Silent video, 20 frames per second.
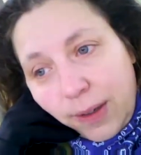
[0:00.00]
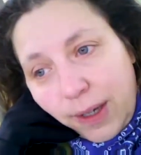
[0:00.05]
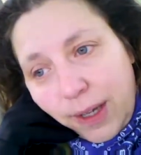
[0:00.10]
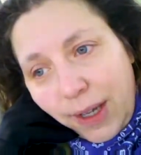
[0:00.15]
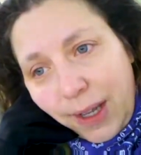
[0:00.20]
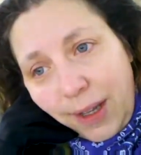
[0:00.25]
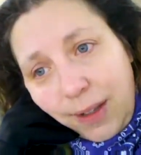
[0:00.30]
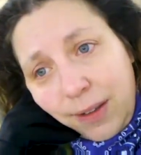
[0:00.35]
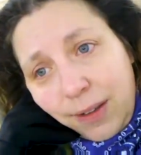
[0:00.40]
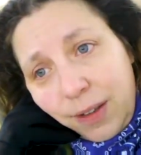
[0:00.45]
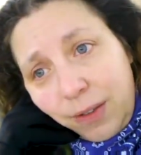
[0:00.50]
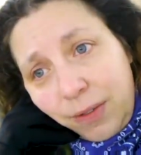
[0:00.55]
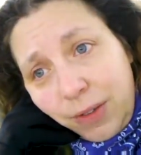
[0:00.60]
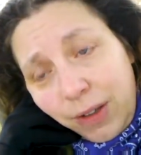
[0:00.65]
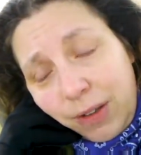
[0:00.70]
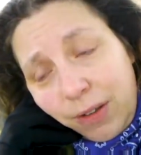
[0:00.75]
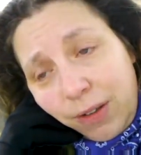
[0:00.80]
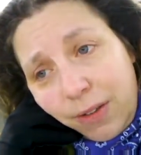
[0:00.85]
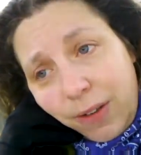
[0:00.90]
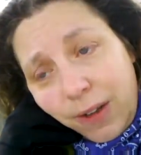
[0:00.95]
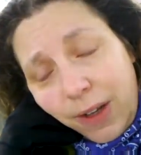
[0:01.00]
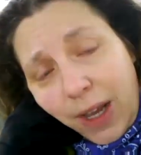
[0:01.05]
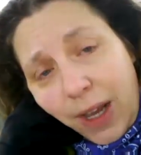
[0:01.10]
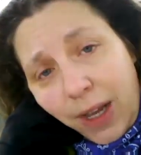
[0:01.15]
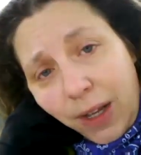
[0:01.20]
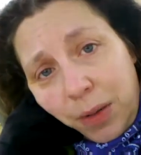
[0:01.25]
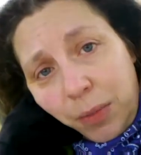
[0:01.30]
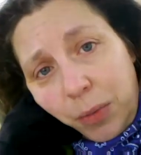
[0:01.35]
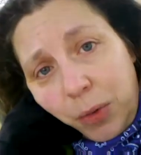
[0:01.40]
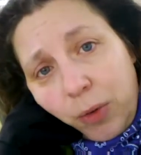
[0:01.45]
I hate leaving sick
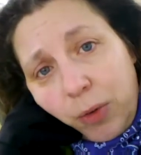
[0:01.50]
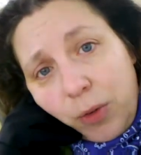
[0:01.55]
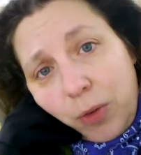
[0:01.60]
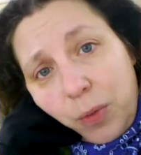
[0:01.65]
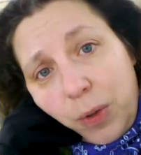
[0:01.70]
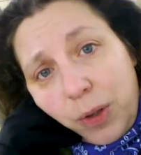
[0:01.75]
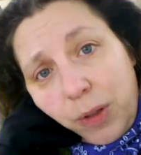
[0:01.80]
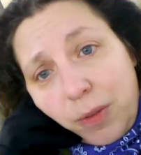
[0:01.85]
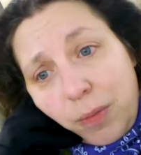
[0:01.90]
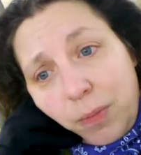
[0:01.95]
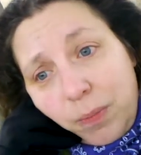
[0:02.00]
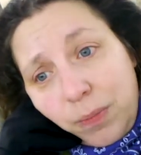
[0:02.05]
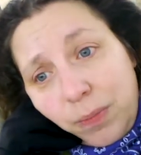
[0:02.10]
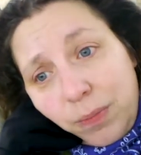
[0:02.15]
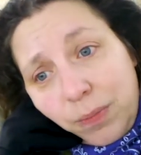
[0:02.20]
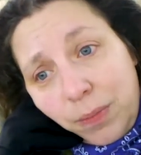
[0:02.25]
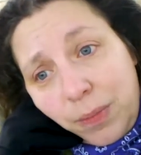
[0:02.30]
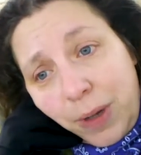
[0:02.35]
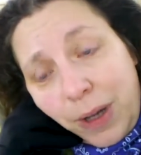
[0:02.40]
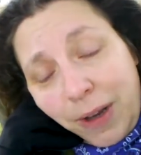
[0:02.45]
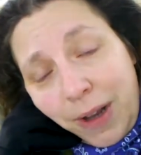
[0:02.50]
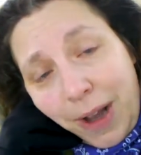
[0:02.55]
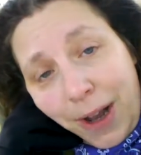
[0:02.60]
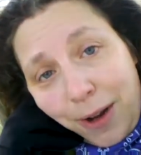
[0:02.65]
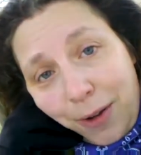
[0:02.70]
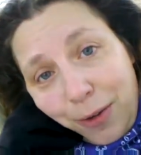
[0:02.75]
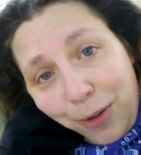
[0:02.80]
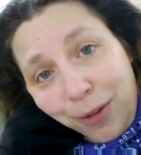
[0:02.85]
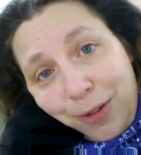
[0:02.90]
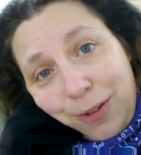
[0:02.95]
animals with my
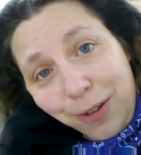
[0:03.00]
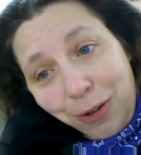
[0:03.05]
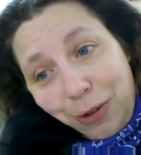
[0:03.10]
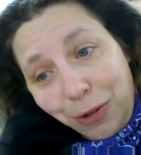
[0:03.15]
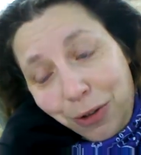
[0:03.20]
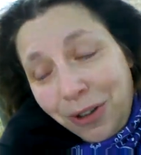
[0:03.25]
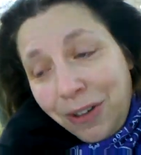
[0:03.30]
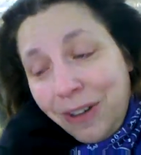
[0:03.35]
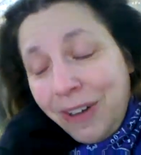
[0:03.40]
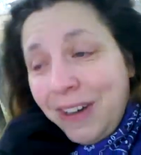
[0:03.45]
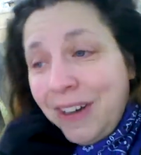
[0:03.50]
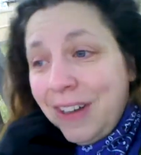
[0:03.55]
house sitter.